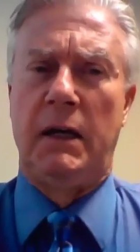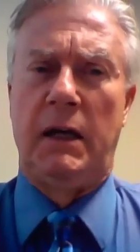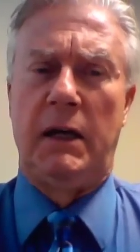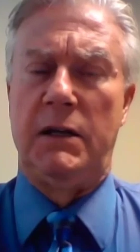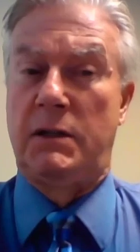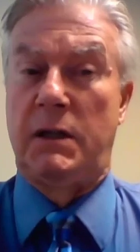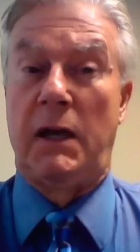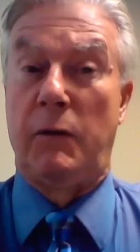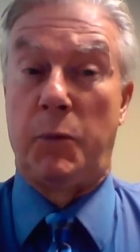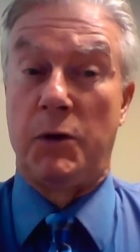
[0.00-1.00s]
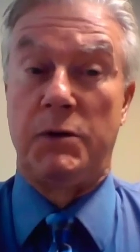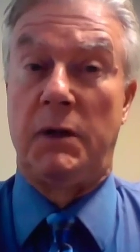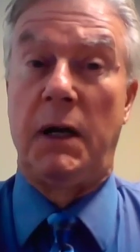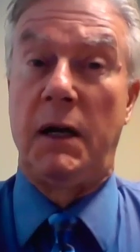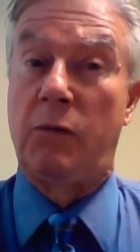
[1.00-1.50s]
And he says, I have a personal
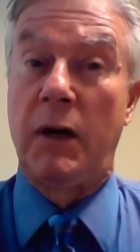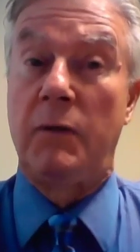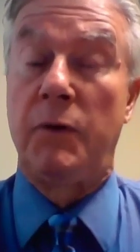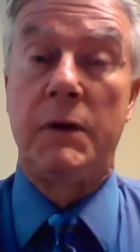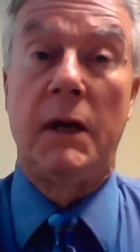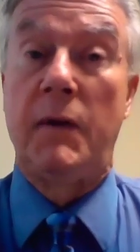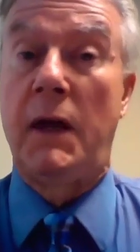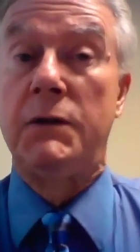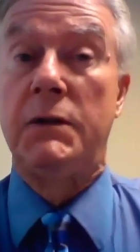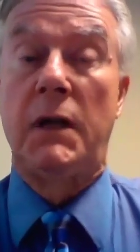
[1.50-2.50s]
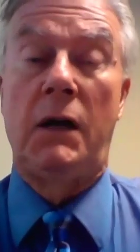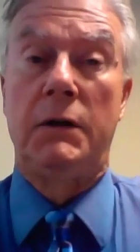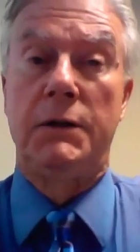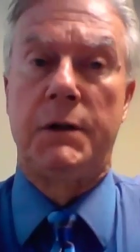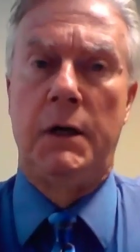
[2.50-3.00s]
line of credit for ten thousand
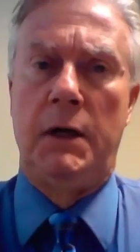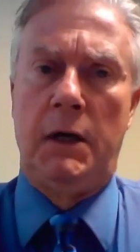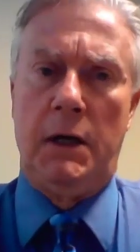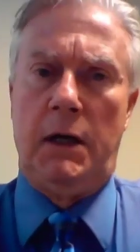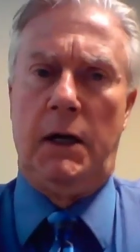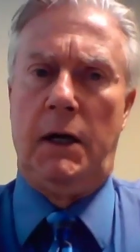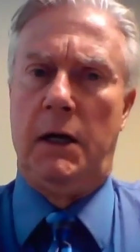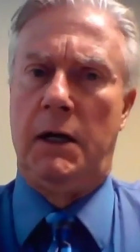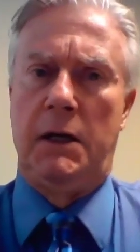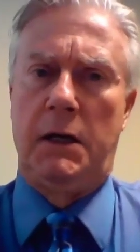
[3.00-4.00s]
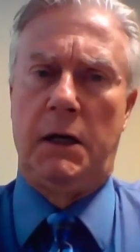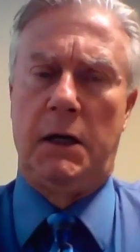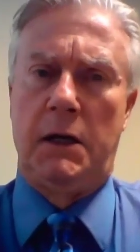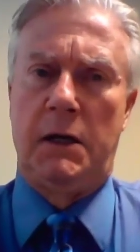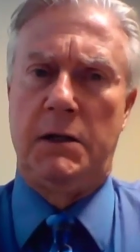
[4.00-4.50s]
dollars. And
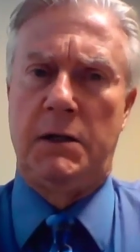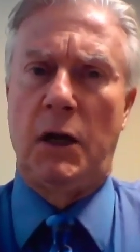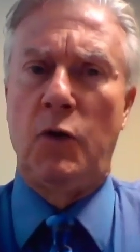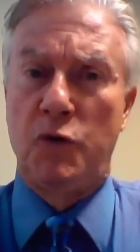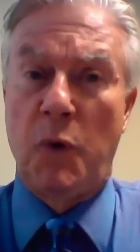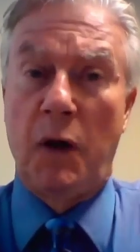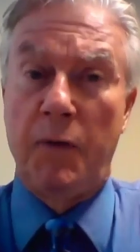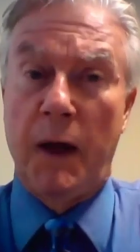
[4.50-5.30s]
uh, he says, I owe twelve